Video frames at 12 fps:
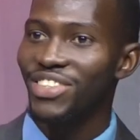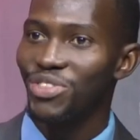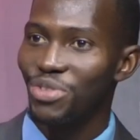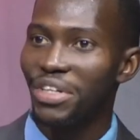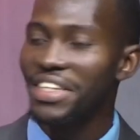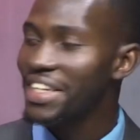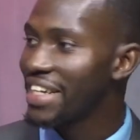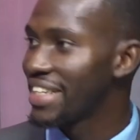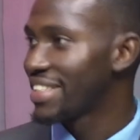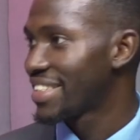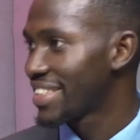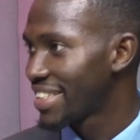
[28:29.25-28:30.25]
is not the
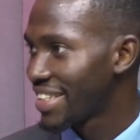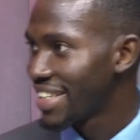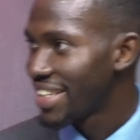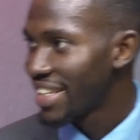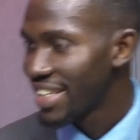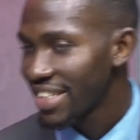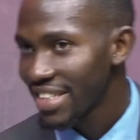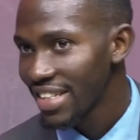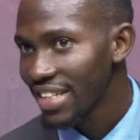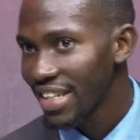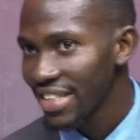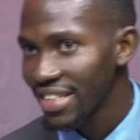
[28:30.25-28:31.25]
case,
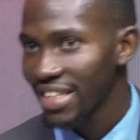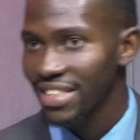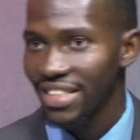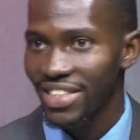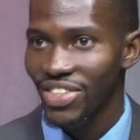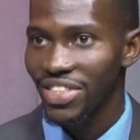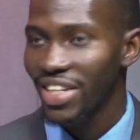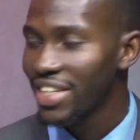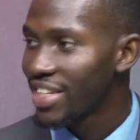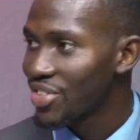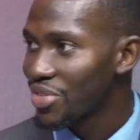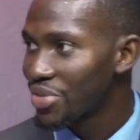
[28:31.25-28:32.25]
then I think that's a serious
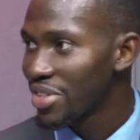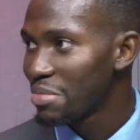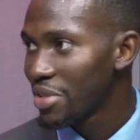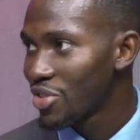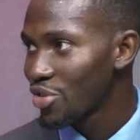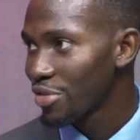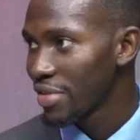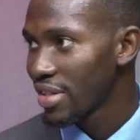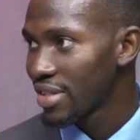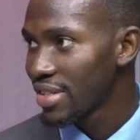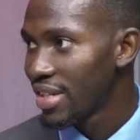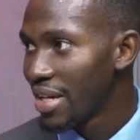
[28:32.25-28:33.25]
allegation to the Minister of
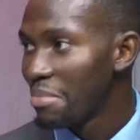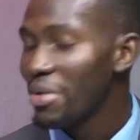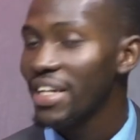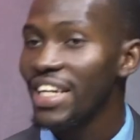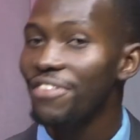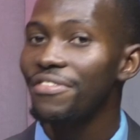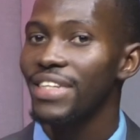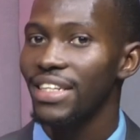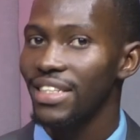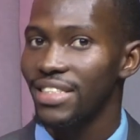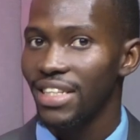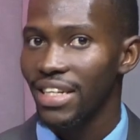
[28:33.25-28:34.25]
Health. But if that
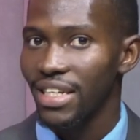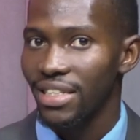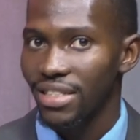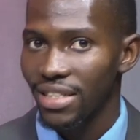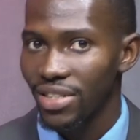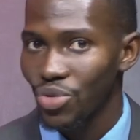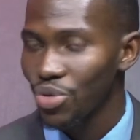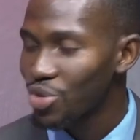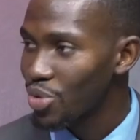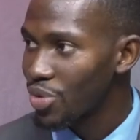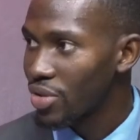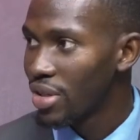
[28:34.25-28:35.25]
is the case, it's
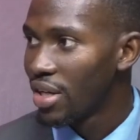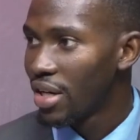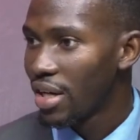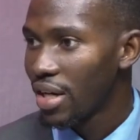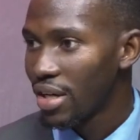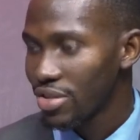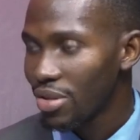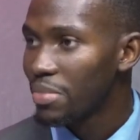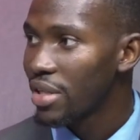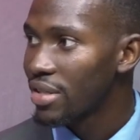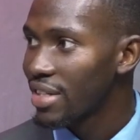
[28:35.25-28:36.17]
also something